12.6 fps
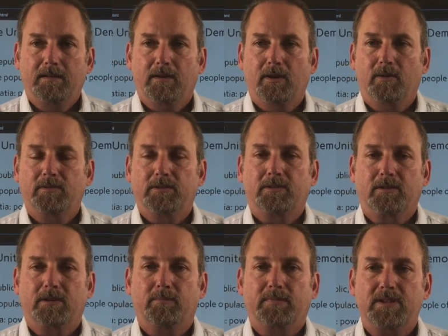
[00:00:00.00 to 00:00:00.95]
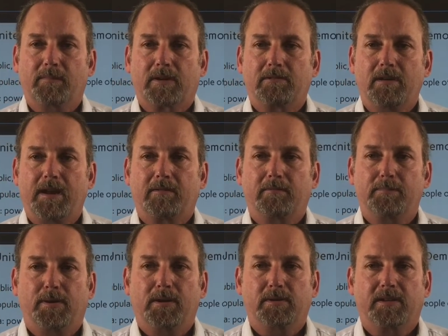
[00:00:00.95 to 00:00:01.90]
Note the term democratic
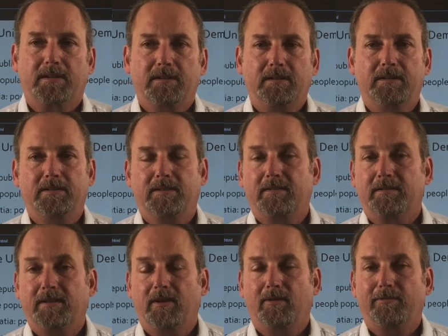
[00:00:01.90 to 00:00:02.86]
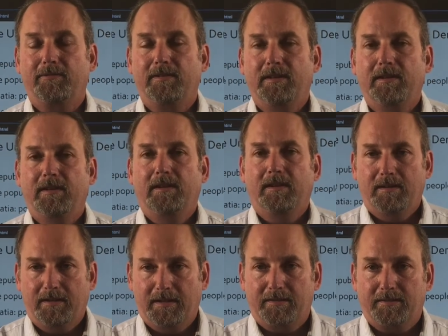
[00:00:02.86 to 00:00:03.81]
republic is itself
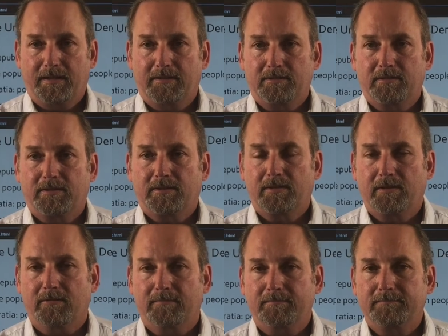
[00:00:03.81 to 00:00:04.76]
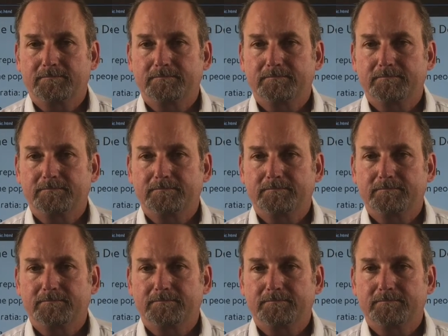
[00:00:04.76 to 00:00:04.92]
a centrist term.